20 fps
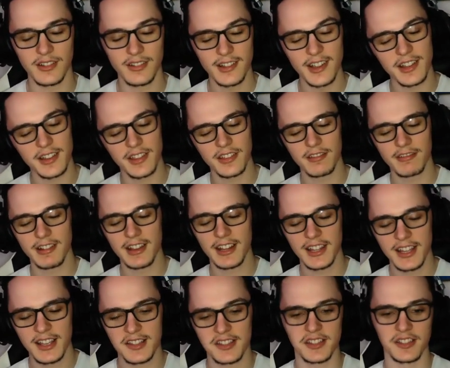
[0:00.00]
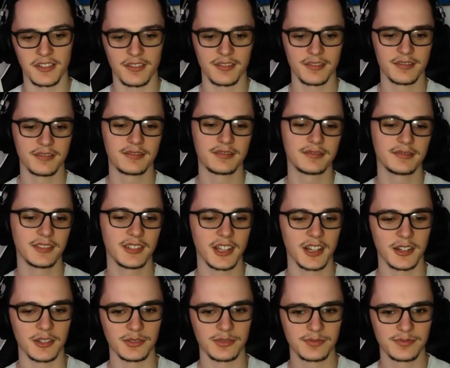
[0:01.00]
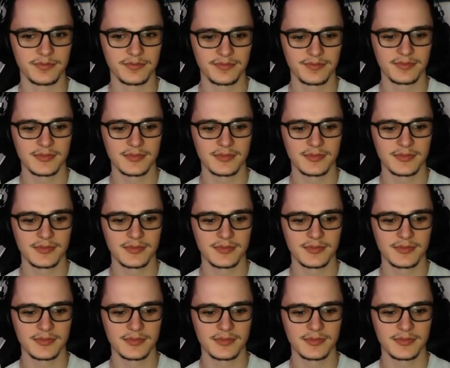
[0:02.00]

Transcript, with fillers: there really isn't. No.